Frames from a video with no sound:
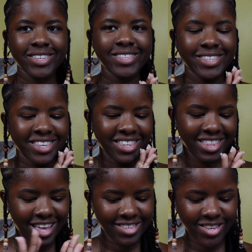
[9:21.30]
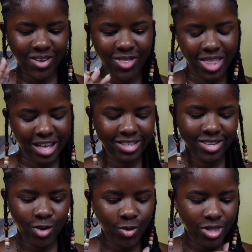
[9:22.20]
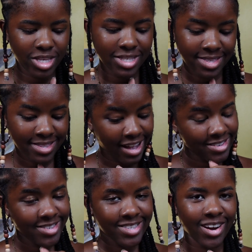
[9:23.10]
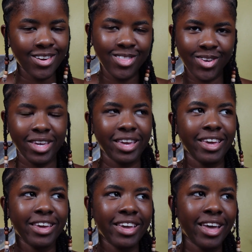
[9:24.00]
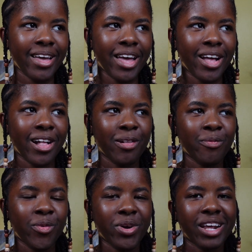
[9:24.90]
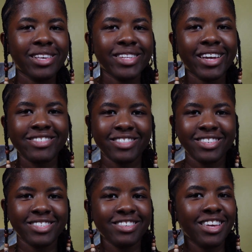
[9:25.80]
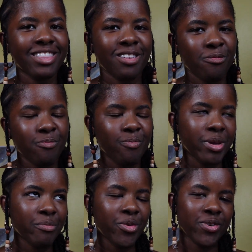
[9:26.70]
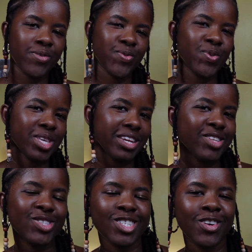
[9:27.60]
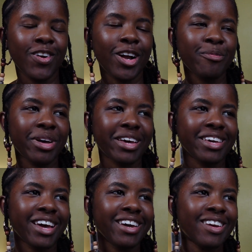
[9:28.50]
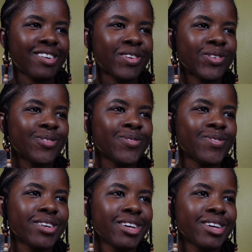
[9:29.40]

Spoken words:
you can see, that's how these stats are looking. When I started to see a little bit more growth in Instagram, I kind of